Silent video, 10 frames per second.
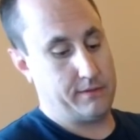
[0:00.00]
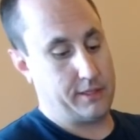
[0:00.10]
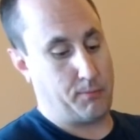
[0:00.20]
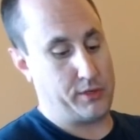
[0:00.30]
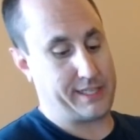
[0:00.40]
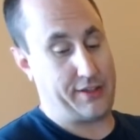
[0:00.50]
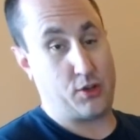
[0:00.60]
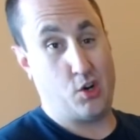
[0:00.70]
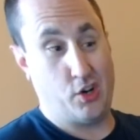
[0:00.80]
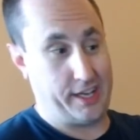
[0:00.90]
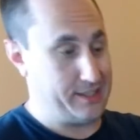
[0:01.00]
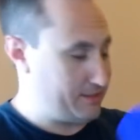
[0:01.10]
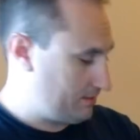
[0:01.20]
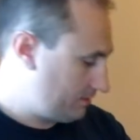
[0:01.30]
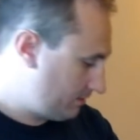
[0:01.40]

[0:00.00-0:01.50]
hoodies.